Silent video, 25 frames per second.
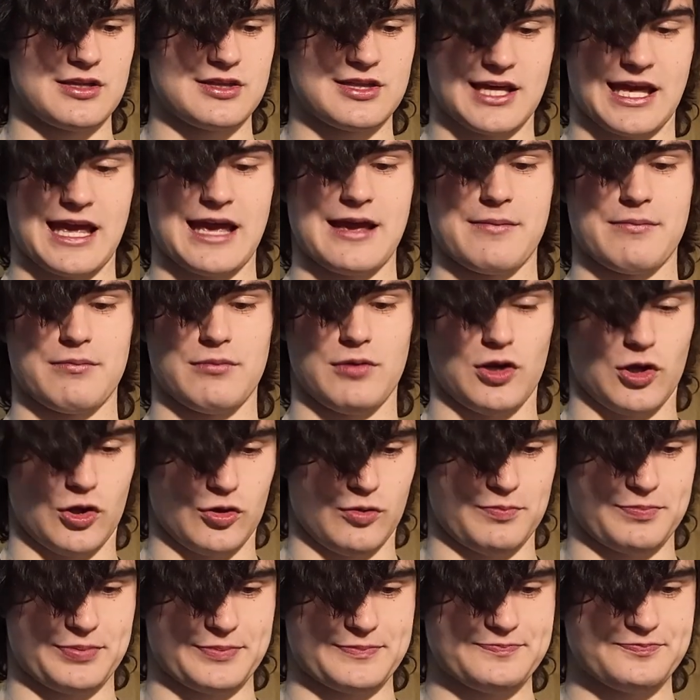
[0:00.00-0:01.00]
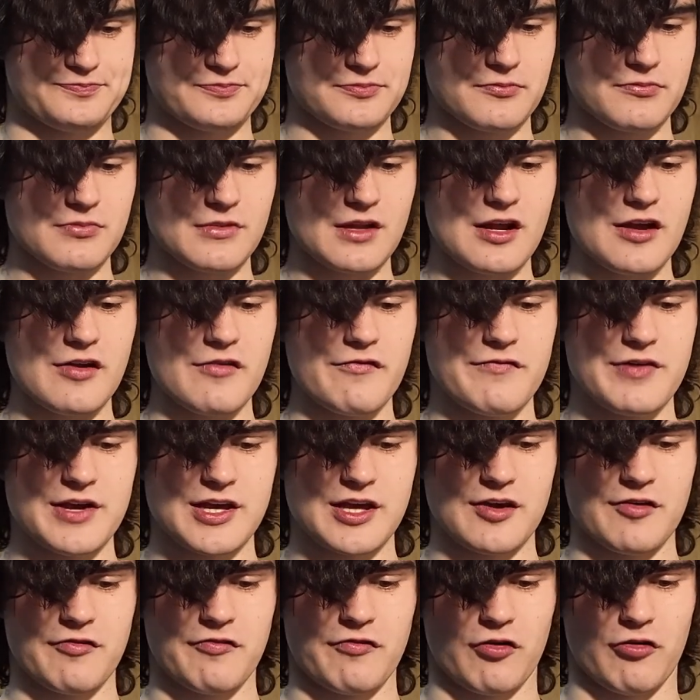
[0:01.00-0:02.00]
loop.
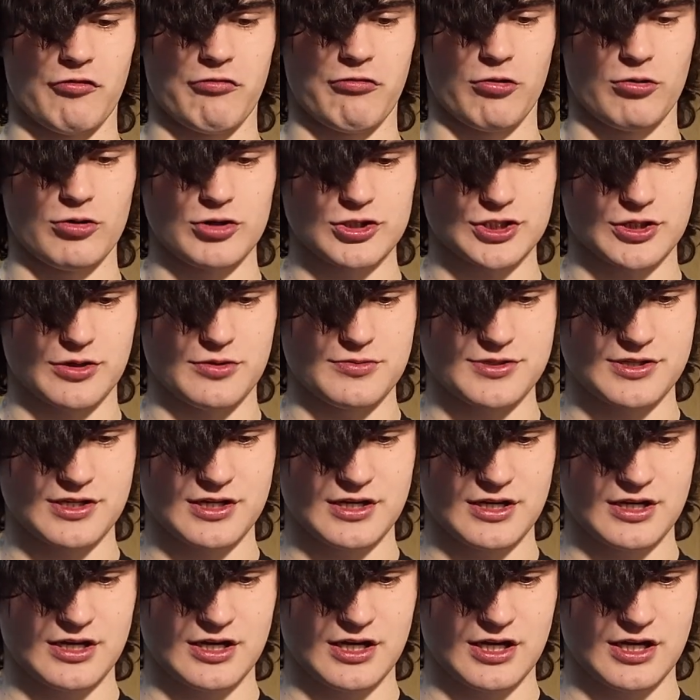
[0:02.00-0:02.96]
Figure 4.4 shows